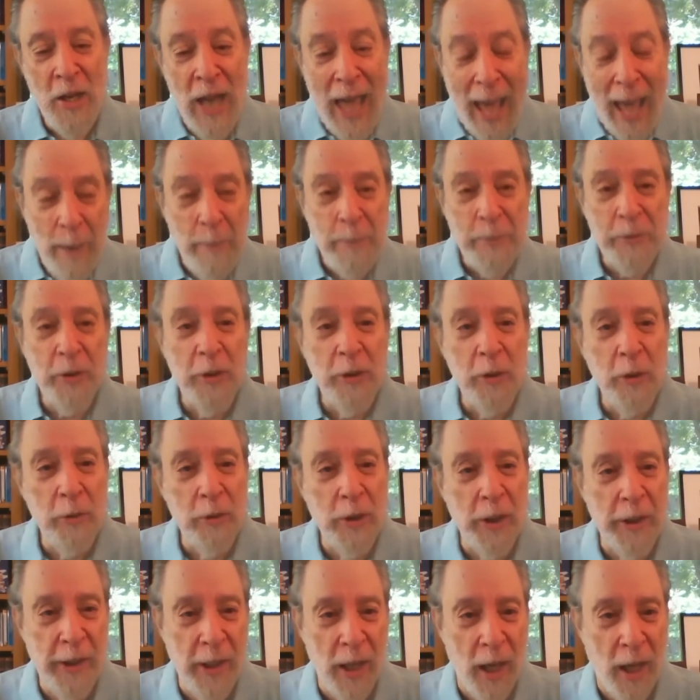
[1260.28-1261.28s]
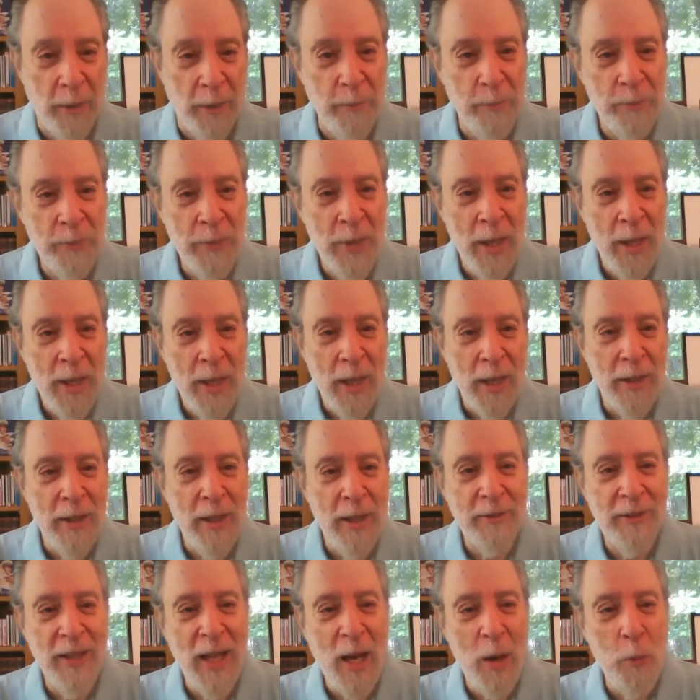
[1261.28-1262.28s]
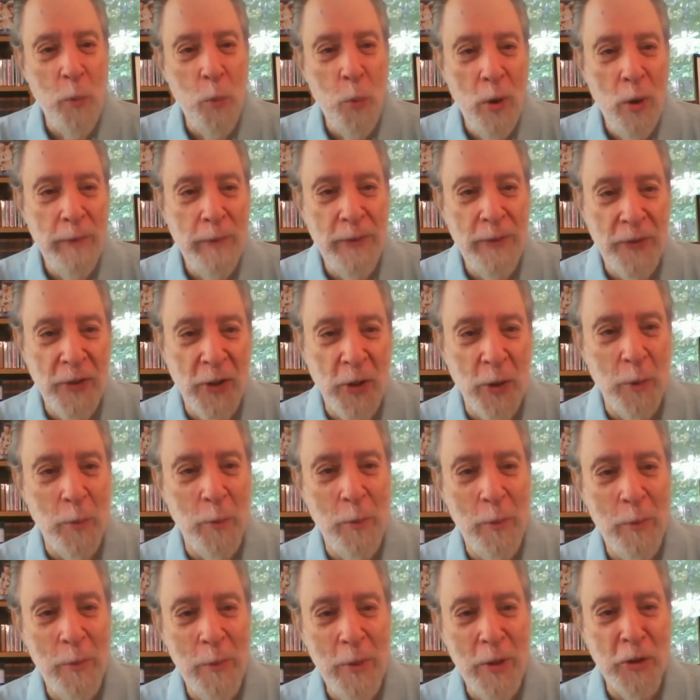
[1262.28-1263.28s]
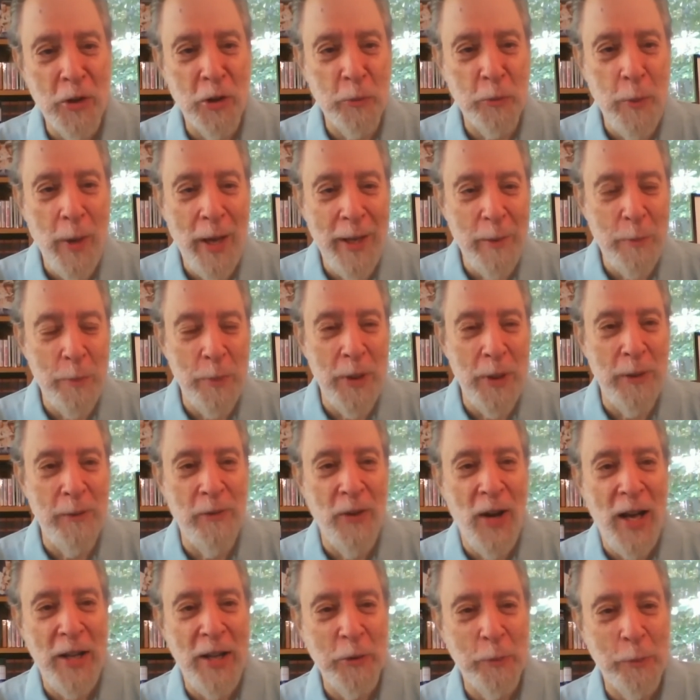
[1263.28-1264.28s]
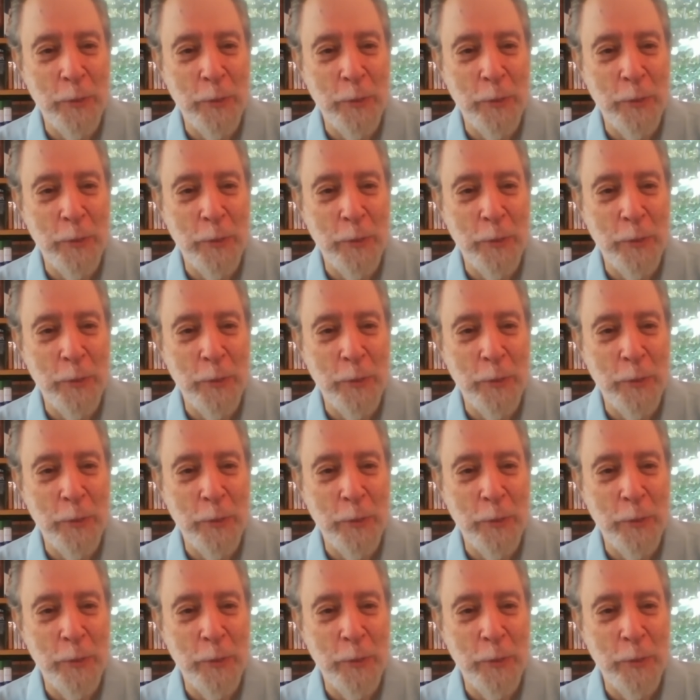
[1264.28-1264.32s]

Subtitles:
Absolutely none. There's not one film, despite being vice